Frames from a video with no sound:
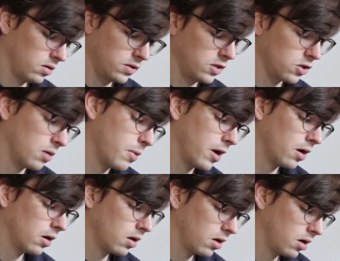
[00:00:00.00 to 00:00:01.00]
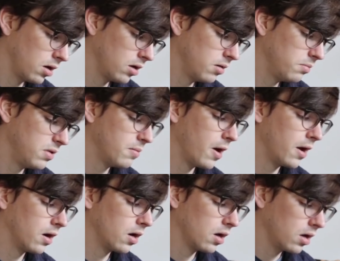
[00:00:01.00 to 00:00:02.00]
C sharp minor, B
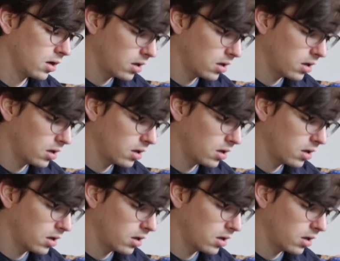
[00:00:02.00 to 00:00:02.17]
minor,